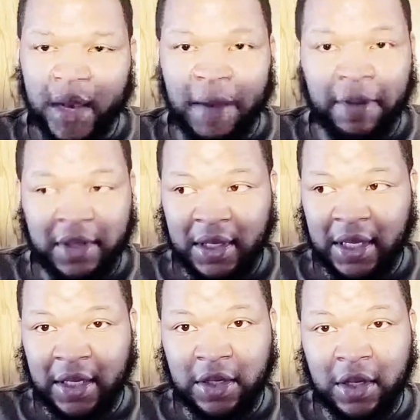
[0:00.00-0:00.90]
And I'll put the
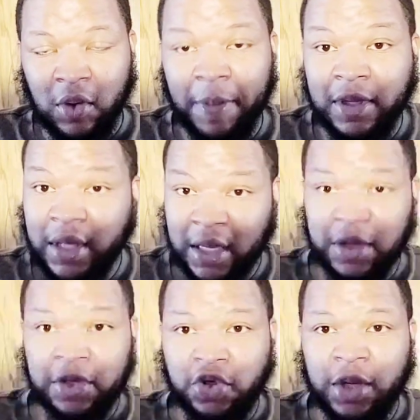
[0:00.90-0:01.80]
link in the, well, I'll put the link
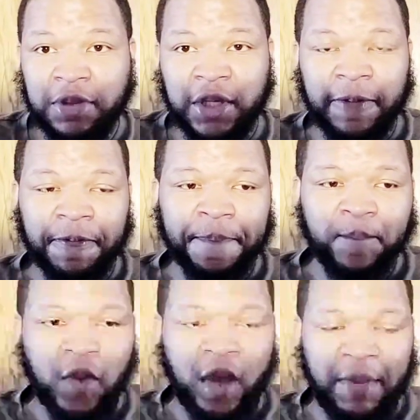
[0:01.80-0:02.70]
in the description.
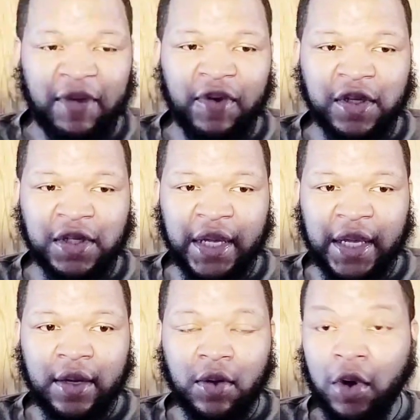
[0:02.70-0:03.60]
That'll be the first
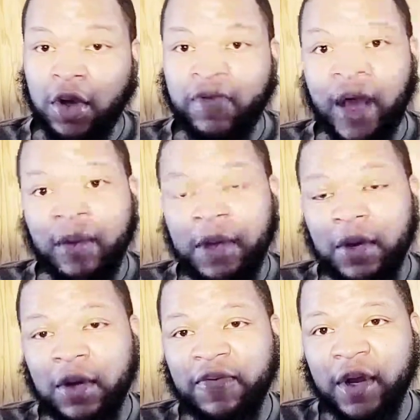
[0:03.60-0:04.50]
link. Or you can follow me
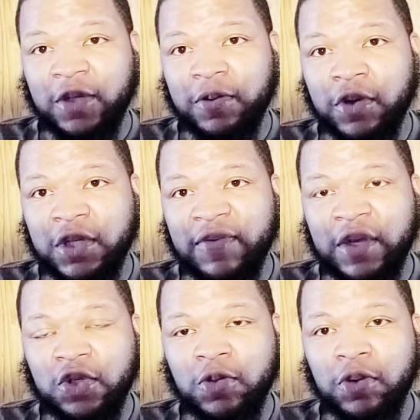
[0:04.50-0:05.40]
on Goodfellas Sports
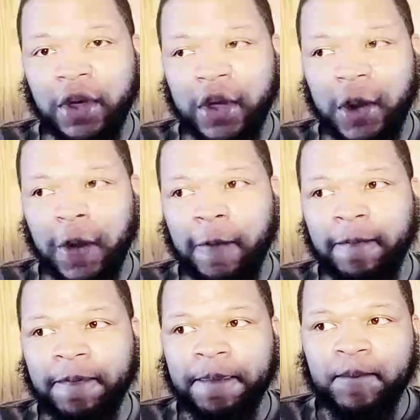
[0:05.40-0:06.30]
TV 2.0.
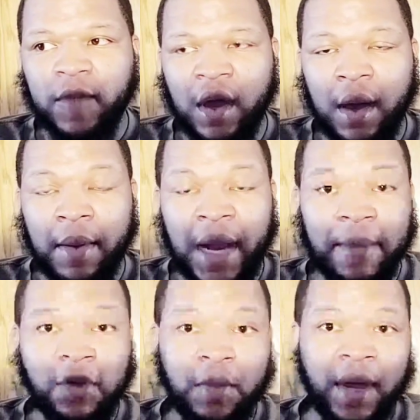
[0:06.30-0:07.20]
Um, and I'll
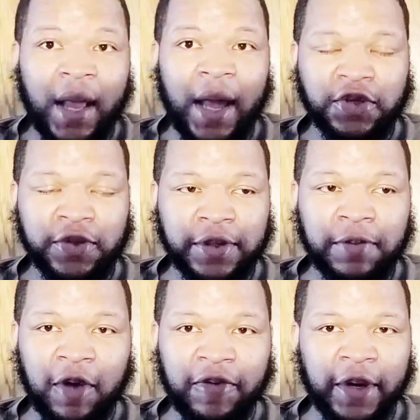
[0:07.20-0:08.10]
be doing my live streams
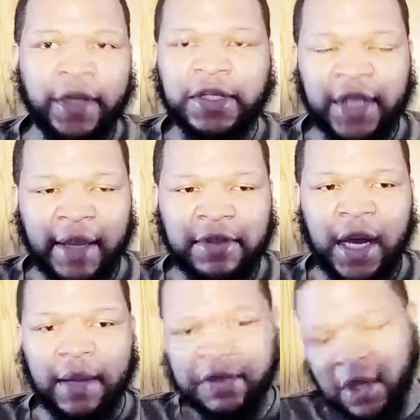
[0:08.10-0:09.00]
both there at the same time.